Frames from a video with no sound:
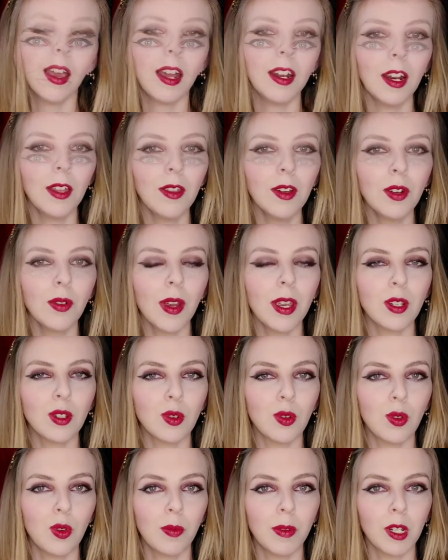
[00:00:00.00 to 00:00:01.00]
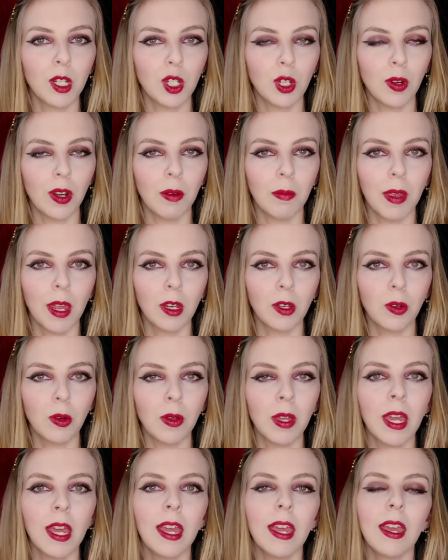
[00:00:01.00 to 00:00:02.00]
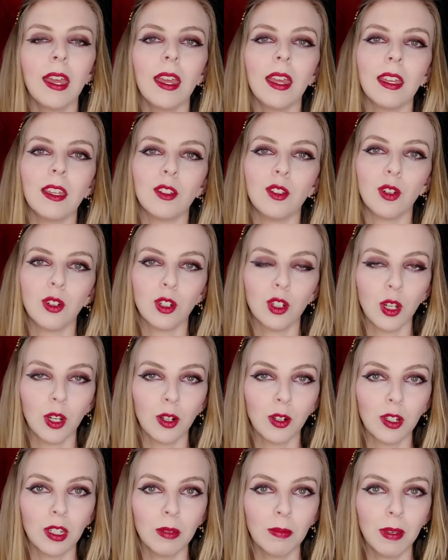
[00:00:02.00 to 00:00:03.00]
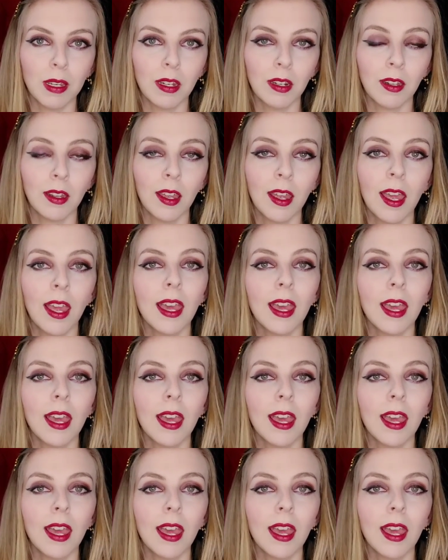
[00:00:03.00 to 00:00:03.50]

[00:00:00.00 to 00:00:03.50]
Another great tool when shooting manual is your shutter speed.